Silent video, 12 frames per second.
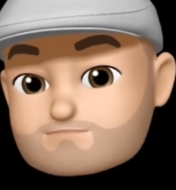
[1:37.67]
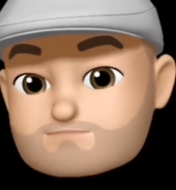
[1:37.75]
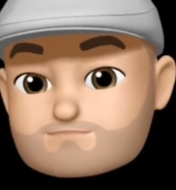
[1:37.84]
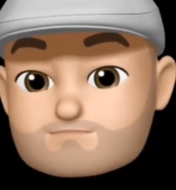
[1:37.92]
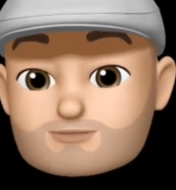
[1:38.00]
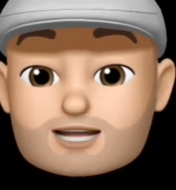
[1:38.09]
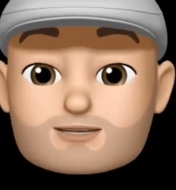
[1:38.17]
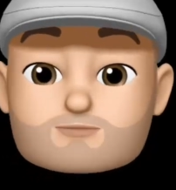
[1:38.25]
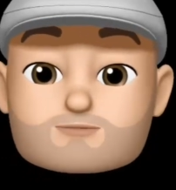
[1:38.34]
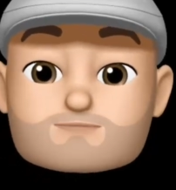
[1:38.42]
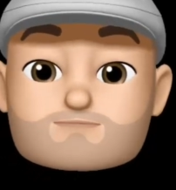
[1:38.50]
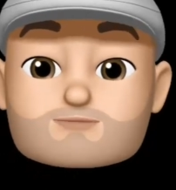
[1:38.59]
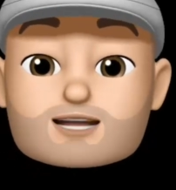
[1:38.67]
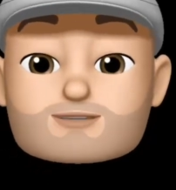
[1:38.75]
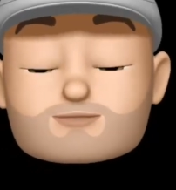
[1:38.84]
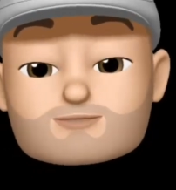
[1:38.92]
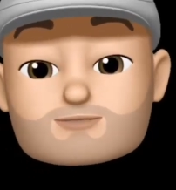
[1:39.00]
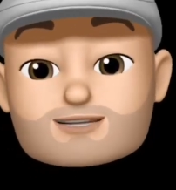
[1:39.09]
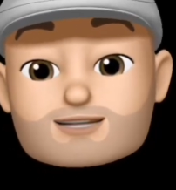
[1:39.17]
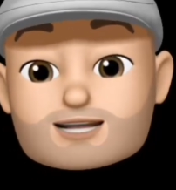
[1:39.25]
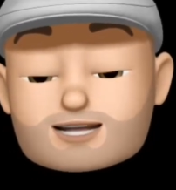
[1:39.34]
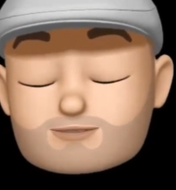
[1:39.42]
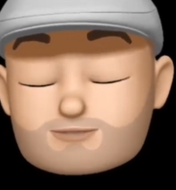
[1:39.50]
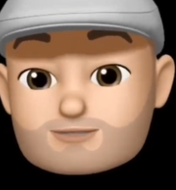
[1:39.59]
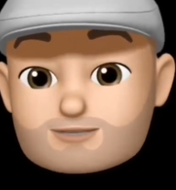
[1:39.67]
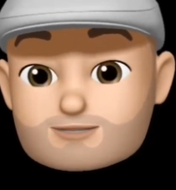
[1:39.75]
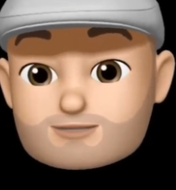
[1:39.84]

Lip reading: Now I'm suing the company